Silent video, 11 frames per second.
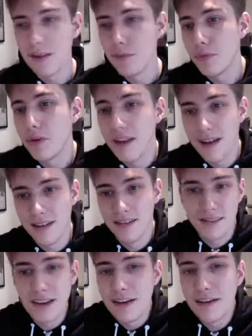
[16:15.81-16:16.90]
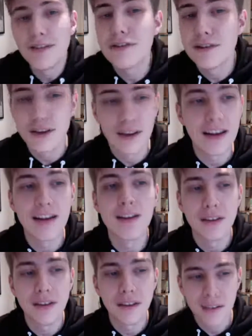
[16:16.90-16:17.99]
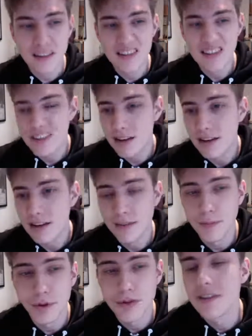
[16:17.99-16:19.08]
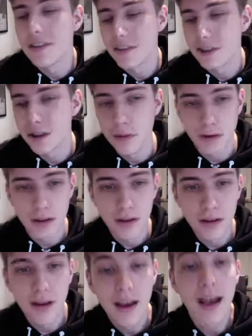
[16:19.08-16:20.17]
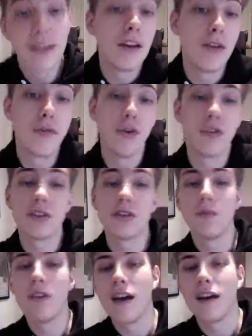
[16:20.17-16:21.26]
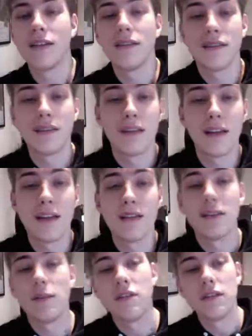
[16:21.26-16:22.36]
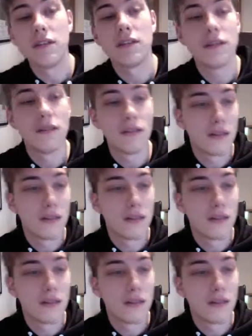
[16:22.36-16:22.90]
But yeah, it just looked like it had stained and poisoned the shirt a bit. And then, of course, we had that same season.